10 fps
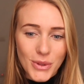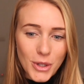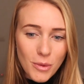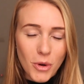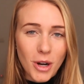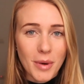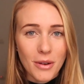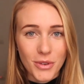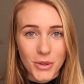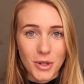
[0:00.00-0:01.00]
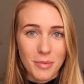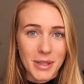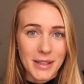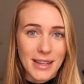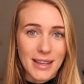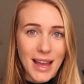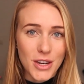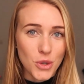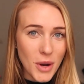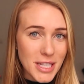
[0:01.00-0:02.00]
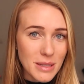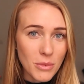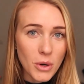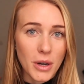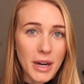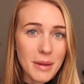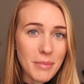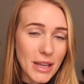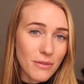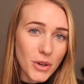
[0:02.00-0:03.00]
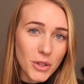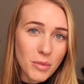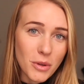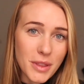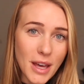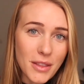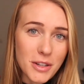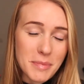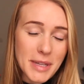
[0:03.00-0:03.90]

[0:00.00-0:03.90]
learn more about vulnerability and trust more in being vulnerable with others,